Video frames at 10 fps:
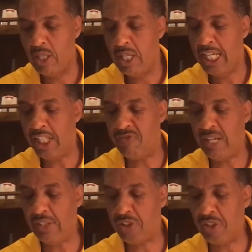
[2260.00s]
His
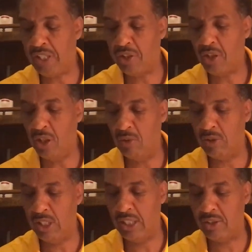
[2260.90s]
vesture, his
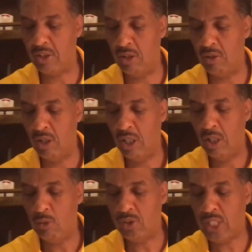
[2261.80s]
coat, see that's coat,
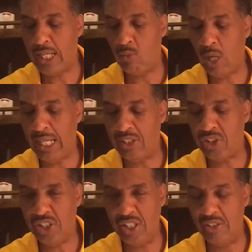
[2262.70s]
was like white
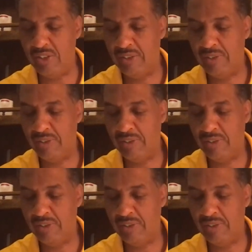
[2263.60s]
snow.